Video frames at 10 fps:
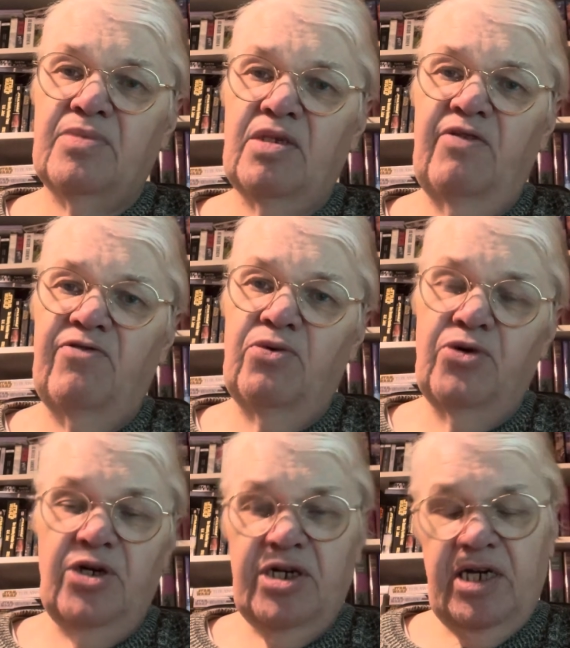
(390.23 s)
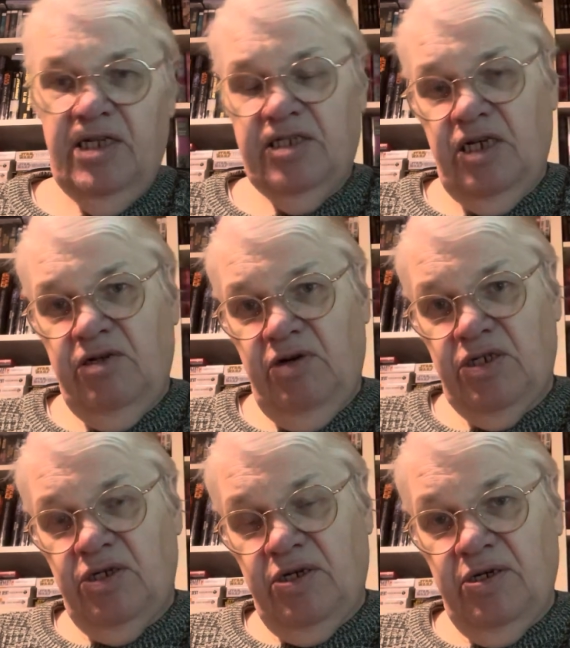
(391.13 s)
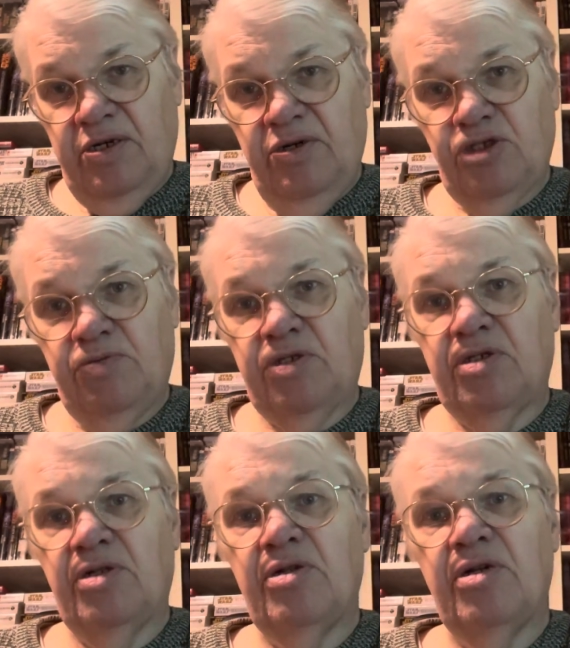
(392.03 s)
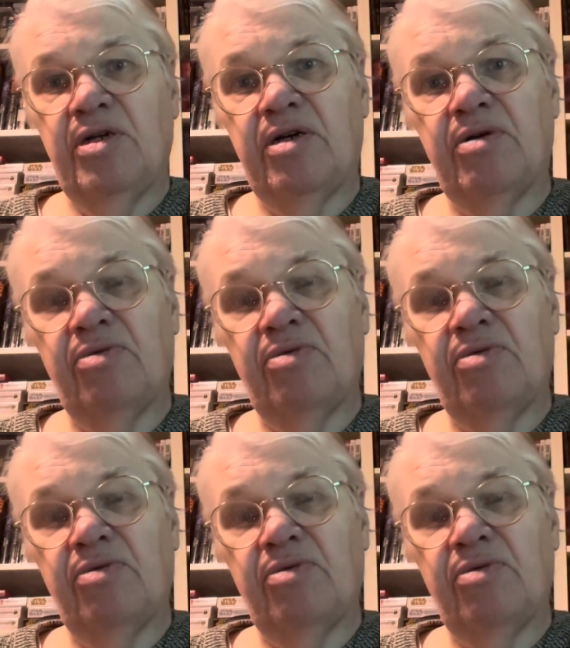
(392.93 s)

if you work at a psychiatric uh, hospital uh,